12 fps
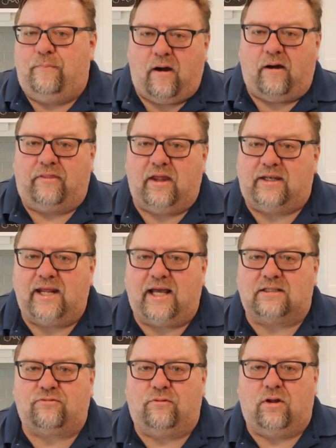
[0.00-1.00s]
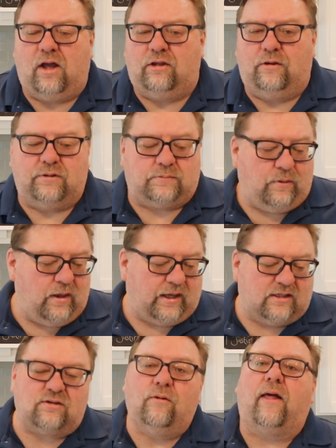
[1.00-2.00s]
on the desk for a US plug.
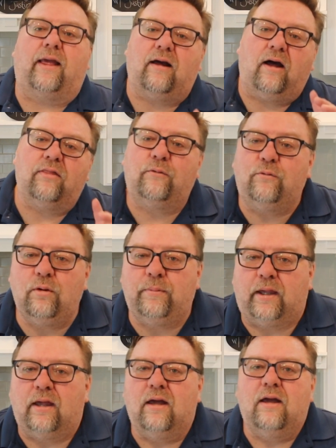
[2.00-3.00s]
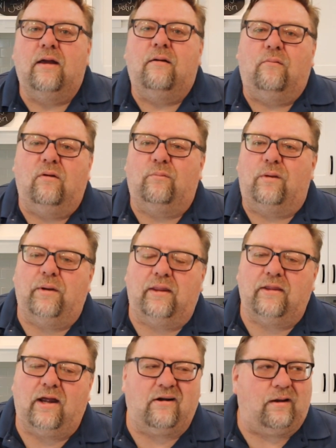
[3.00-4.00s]
And so like on the Ruby, when we went
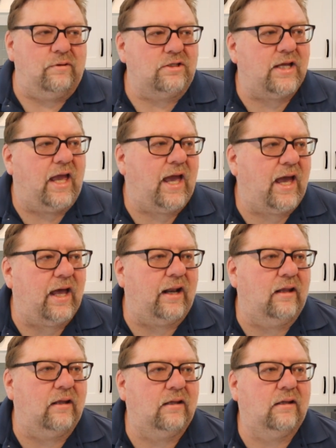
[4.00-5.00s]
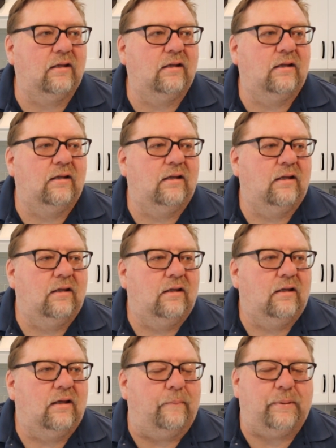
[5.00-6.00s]
there, I wish I had a